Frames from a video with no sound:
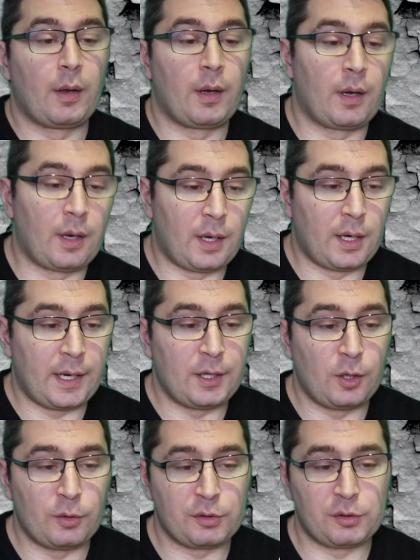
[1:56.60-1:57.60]

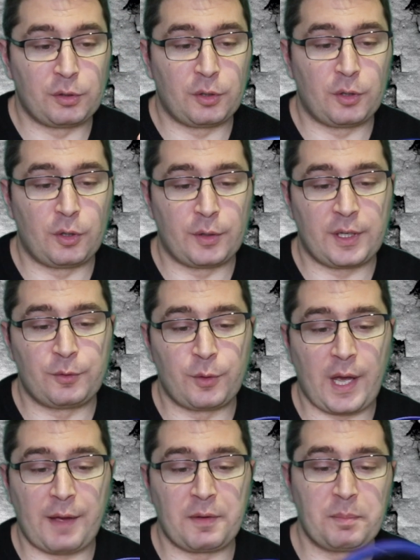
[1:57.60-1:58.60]
And also, if you
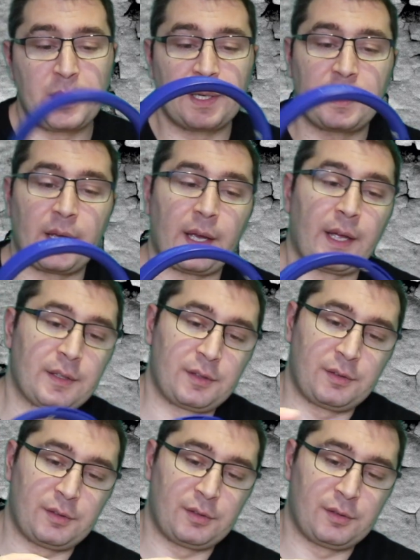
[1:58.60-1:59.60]
have a big head,
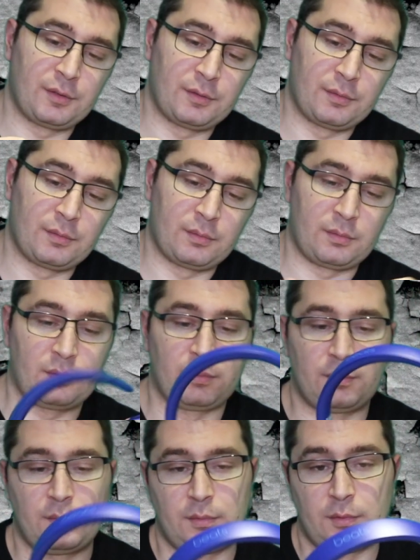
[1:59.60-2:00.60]

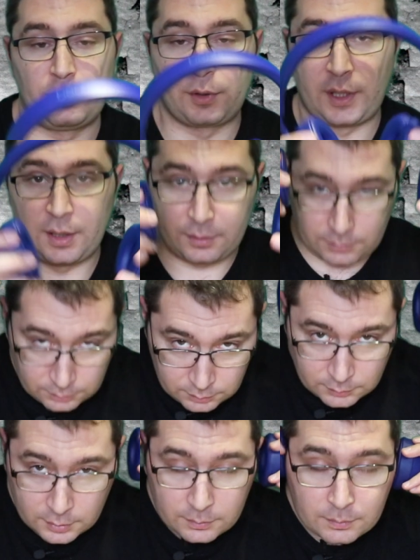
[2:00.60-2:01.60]
you can
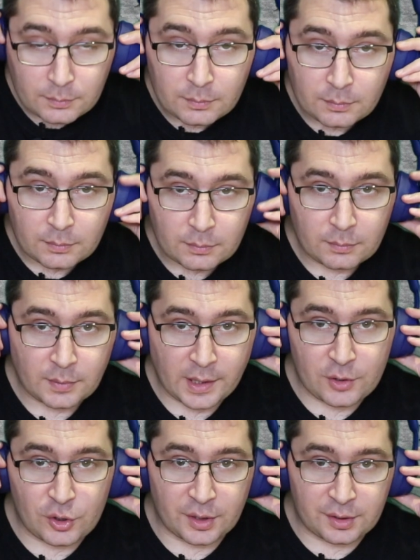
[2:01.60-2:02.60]

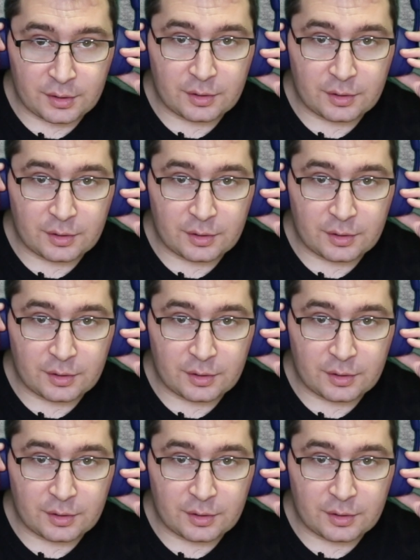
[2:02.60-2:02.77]
adjust